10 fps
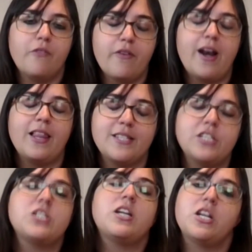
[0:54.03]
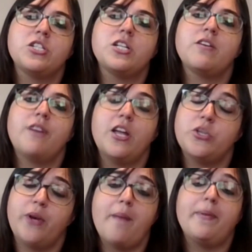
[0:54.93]
revitalization initiative and
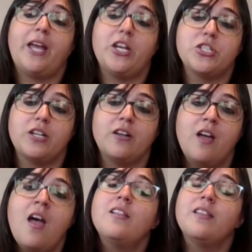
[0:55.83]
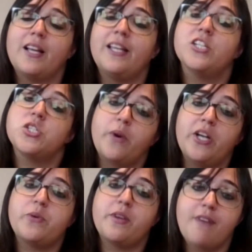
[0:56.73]
do an application likely in
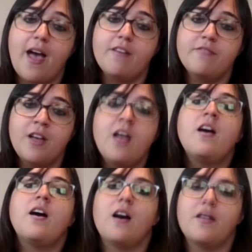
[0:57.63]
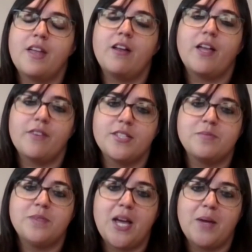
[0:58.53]
2025. Uh, that'll give us
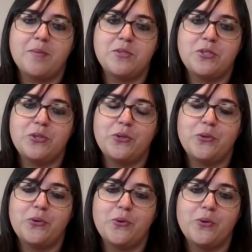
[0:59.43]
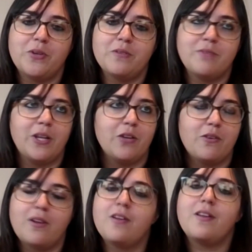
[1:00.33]
some time to, you know,
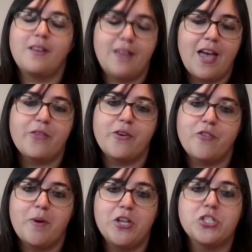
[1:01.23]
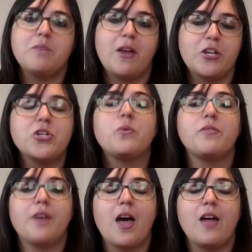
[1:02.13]
gather information, make sure
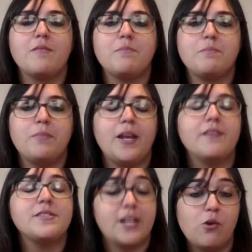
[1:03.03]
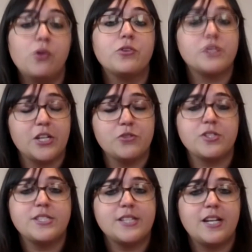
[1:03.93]
we've got plenty of stakeholders
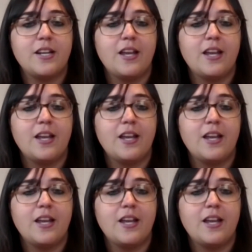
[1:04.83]
interested